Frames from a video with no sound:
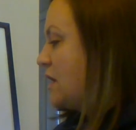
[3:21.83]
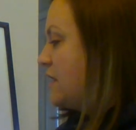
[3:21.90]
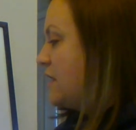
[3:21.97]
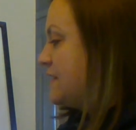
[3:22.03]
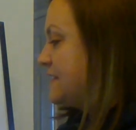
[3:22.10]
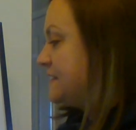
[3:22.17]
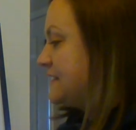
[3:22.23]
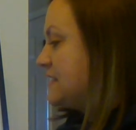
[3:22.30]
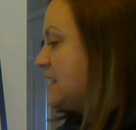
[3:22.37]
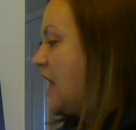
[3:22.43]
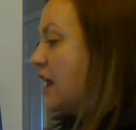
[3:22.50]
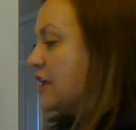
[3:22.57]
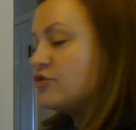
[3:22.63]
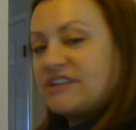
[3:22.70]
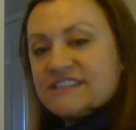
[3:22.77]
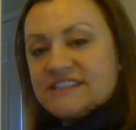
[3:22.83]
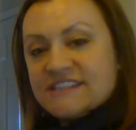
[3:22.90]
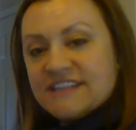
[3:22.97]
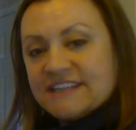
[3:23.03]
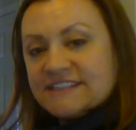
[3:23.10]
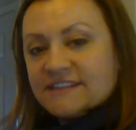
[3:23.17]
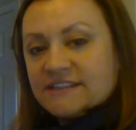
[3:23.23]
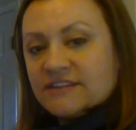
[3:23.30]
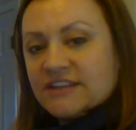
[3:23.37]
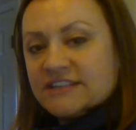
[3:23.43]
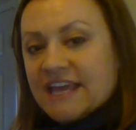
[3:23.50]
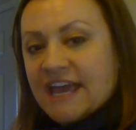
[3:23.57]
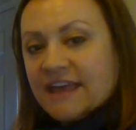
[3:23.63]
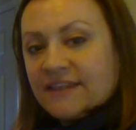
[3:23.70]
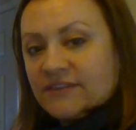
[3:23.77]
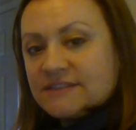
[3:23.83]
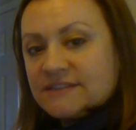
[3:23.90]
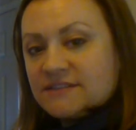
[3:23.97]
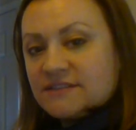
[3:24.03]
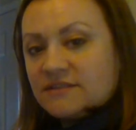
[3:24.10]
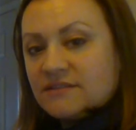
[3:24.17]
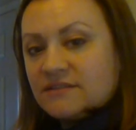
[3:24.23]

This is in the hundredths. This is in the tenths.